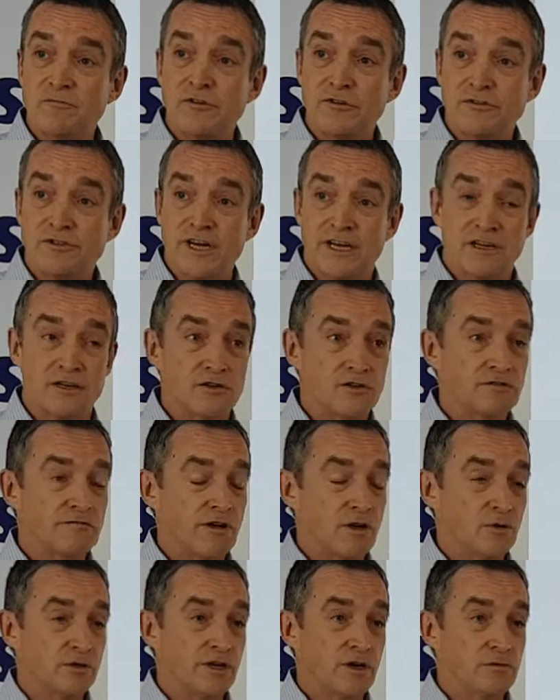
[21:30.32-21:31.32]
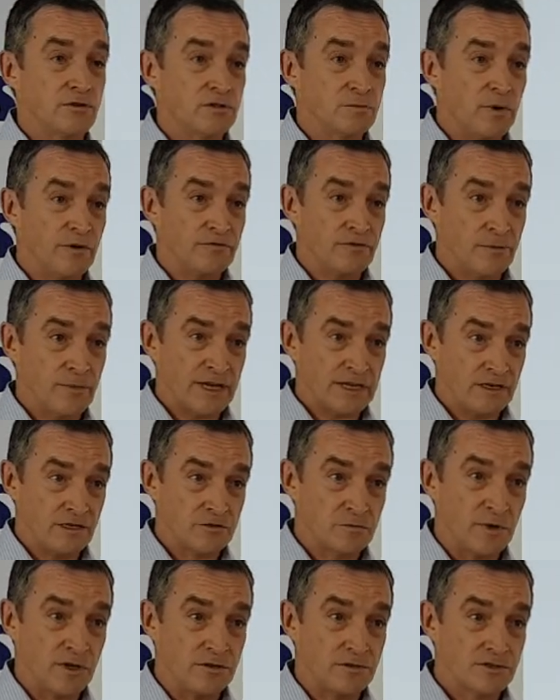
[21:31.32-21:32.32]
of project control known as buffer
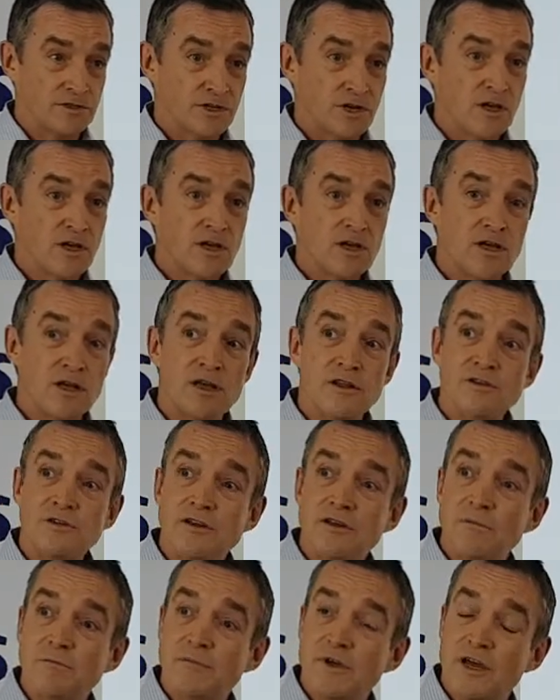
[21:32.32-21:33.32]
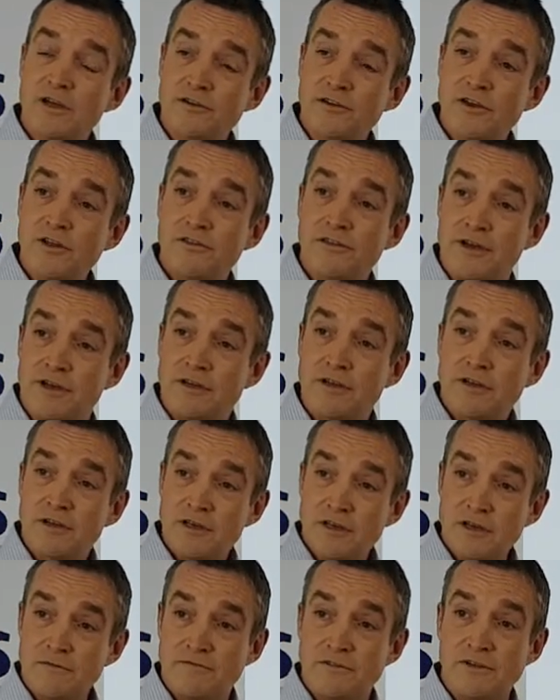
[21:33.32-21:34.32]
management. Another
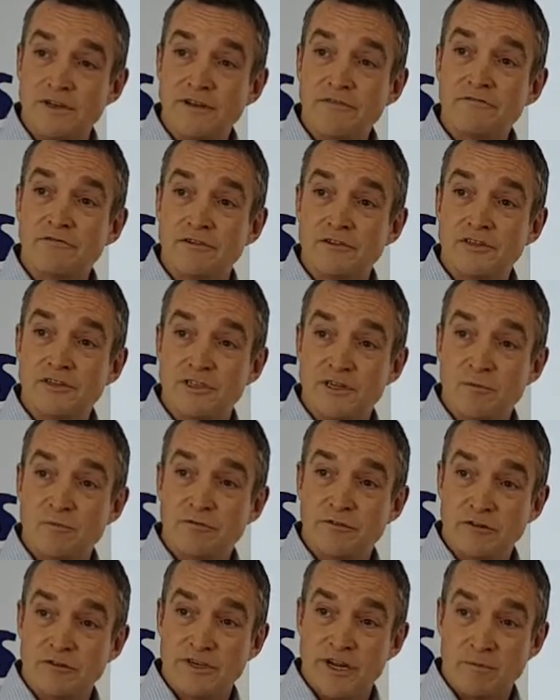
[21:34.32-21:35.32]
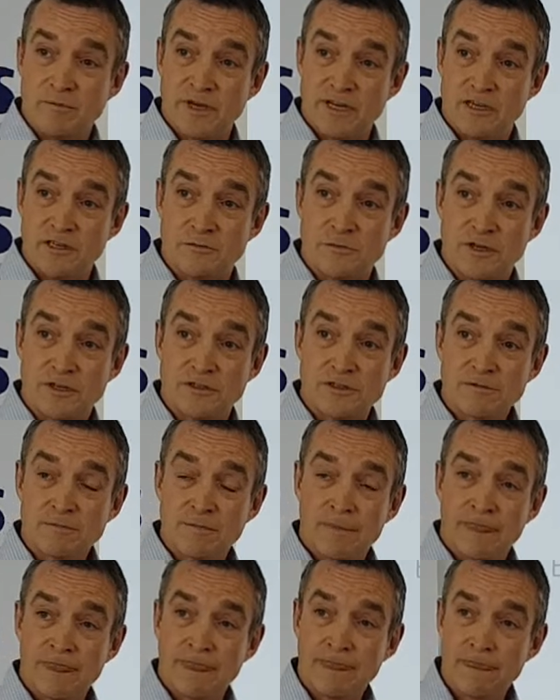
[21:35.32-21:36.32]
of the differences in project management.
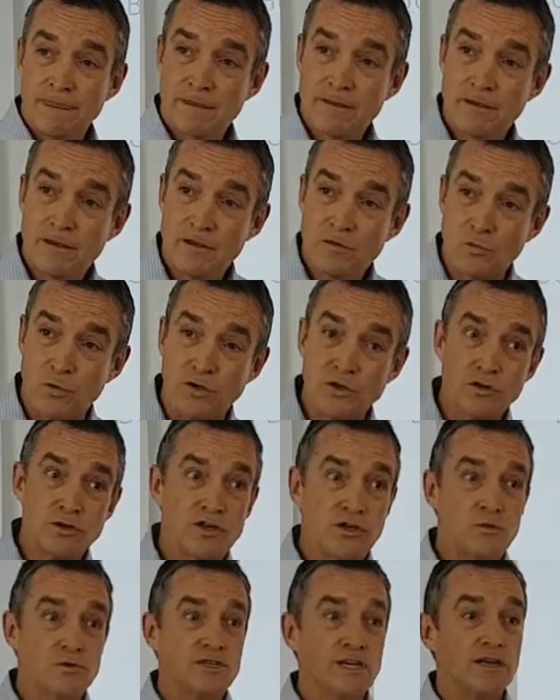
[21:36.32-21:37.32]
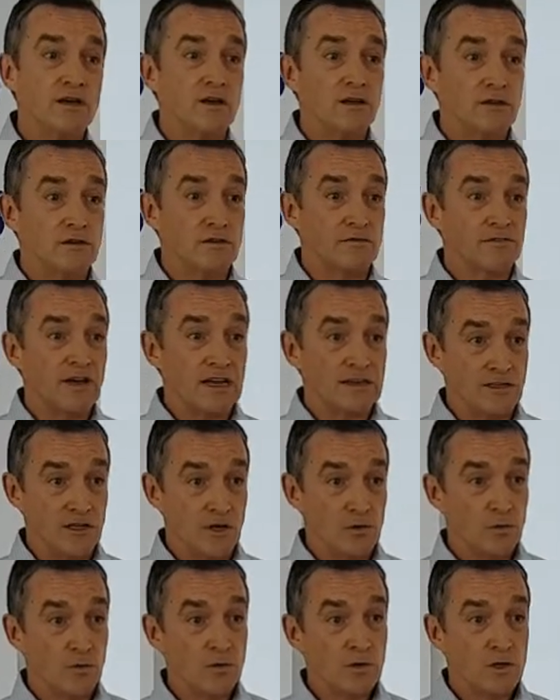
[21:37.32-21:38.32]
We're not using earned
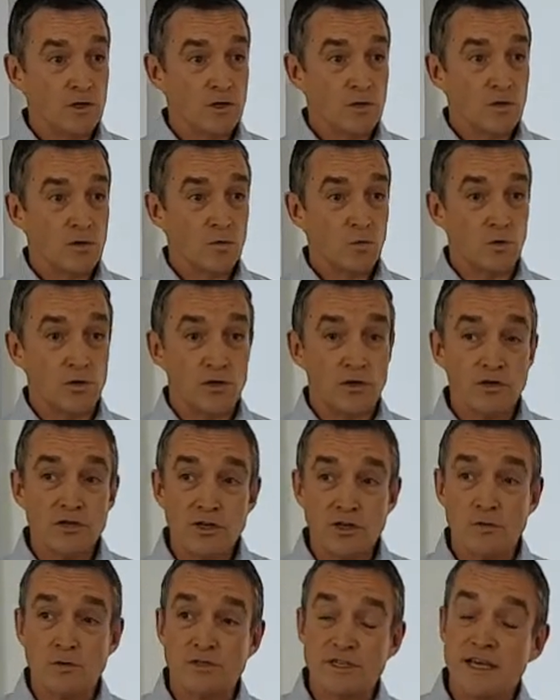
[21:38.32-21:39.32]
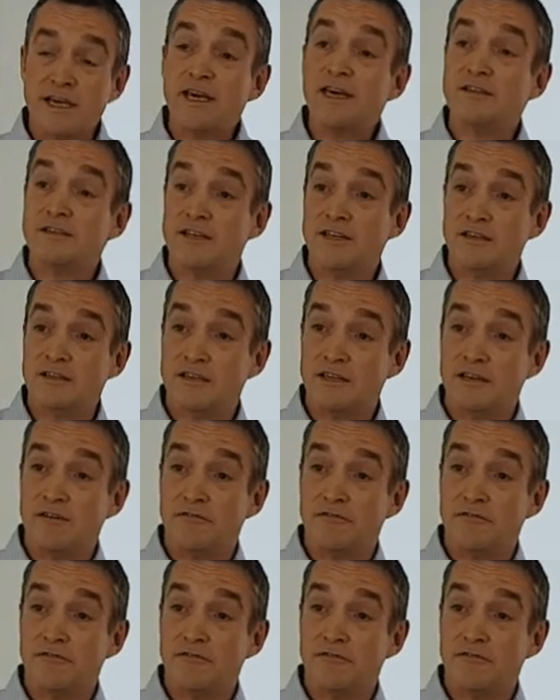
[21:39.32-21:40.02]
value. We're not using hitting